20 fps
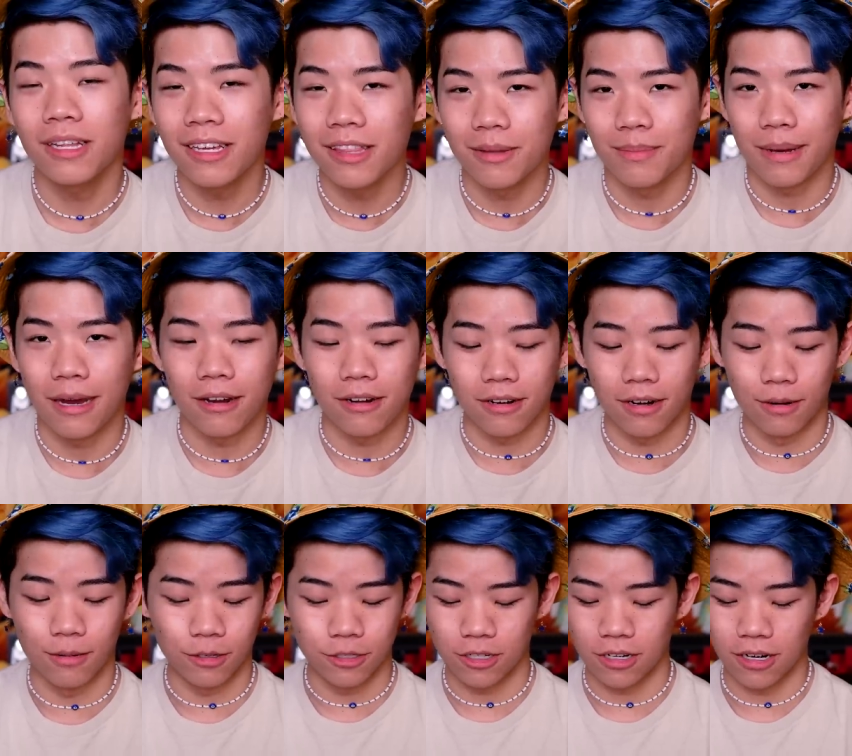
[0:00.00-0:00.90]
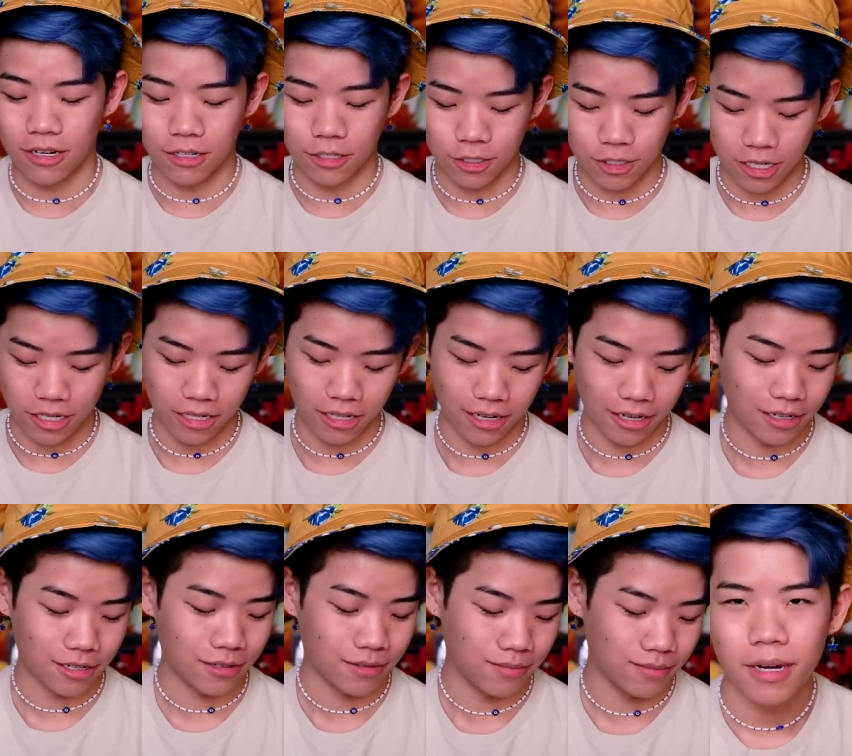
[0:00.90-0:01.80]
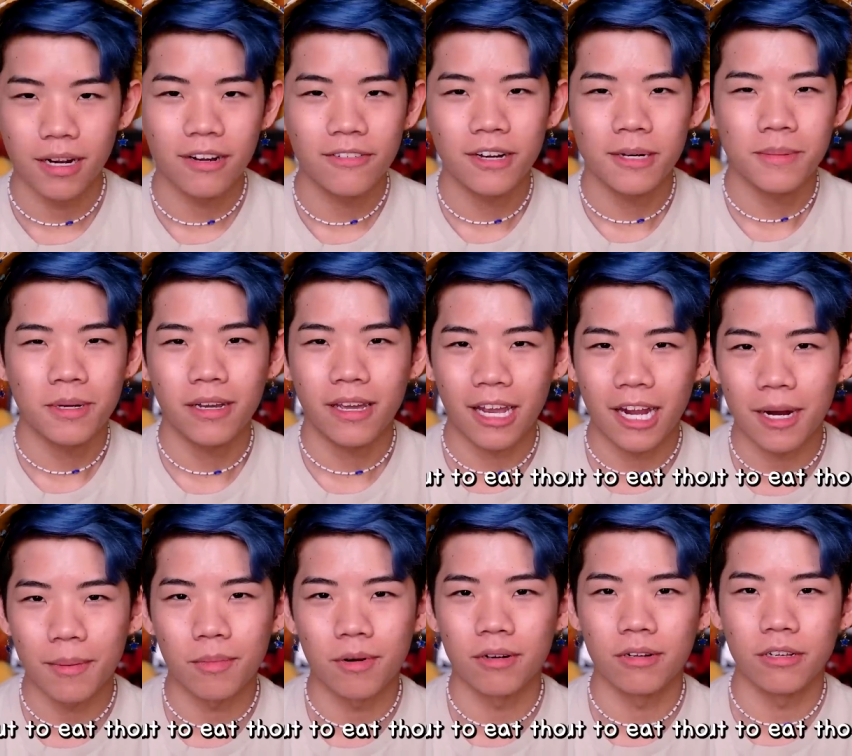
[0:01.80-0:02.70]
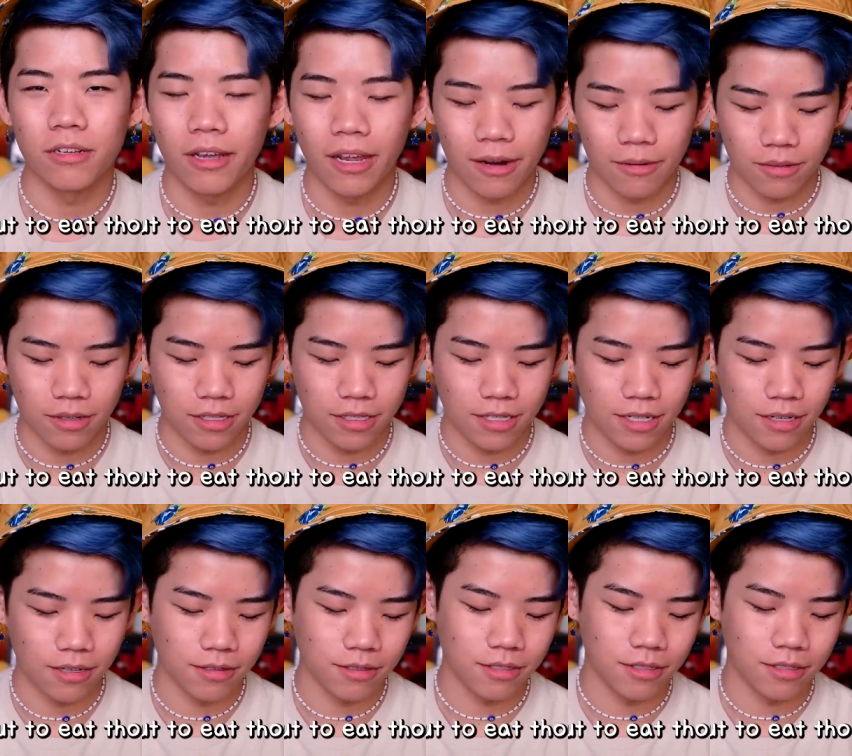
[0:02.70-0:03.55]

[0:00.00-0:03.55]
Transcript: I like the powder. I wish I got a shade lighter, but if I'm on camera, you can't really tell.